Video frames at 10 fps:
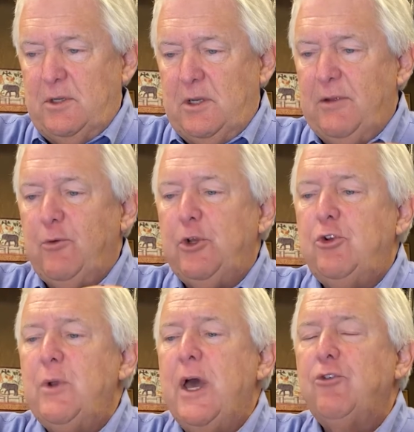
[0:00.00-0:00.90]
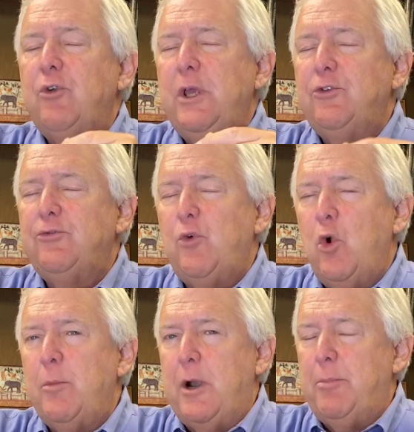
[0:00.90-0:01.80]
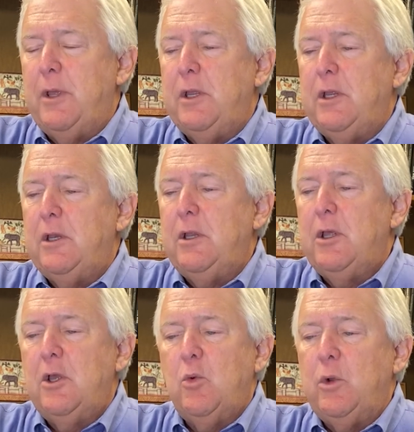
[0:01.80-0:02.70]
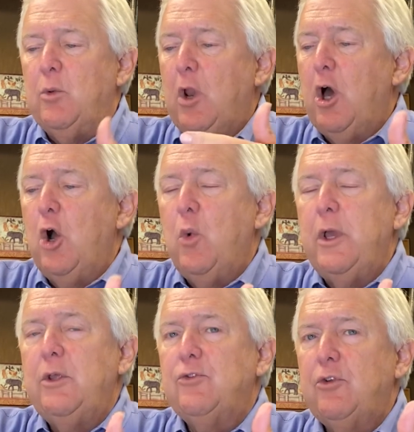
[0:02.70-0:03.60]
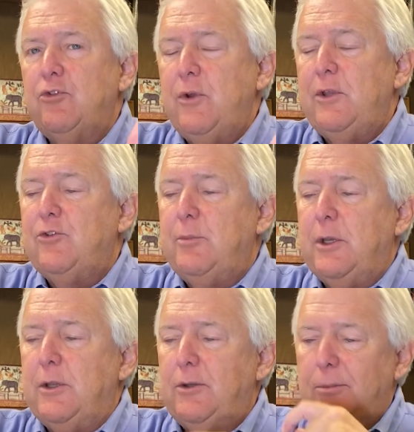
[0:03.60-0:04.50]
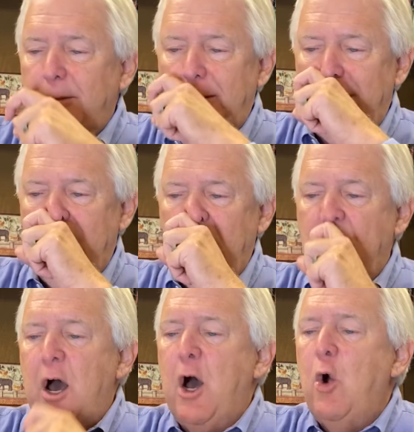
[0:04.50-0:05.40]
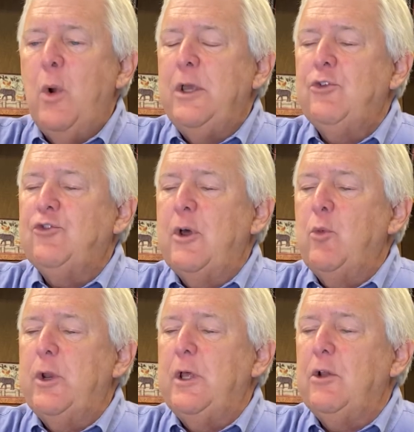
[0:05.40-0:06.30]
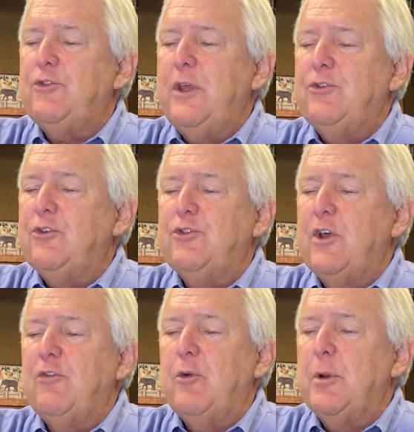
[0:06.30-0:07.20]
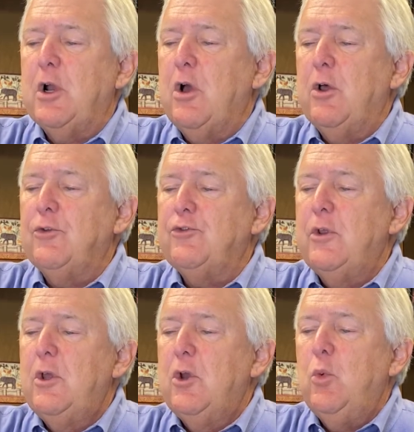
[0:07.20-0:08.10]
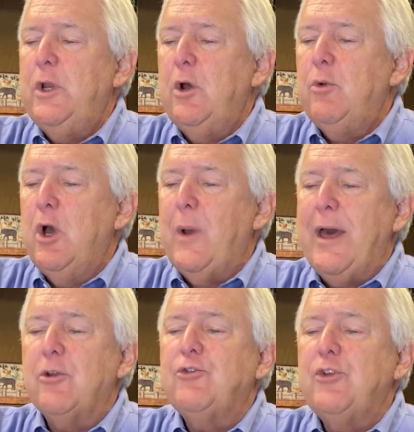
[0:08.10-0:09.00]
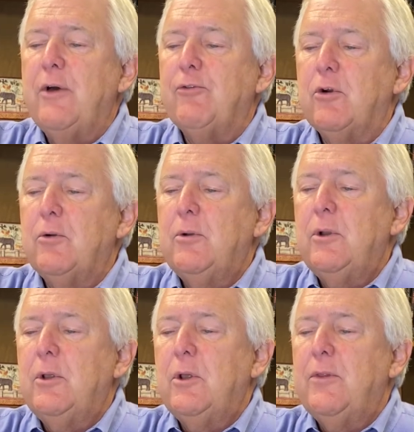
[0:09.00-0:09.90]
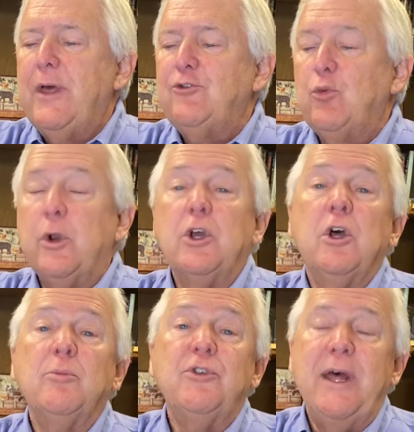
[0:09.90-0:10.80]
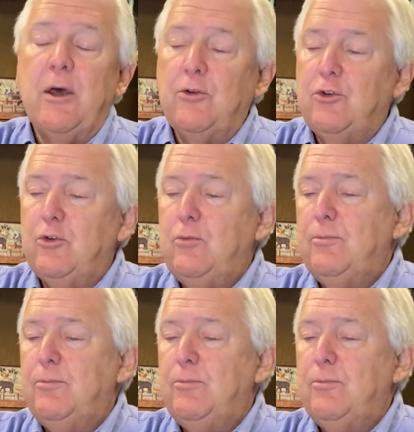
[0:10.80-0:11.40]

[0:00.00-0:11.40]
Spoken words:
If we do not transform our pain, we will always transmit it. Always someone else has to suffer because we don't know how to suffer. That's what it comes down to.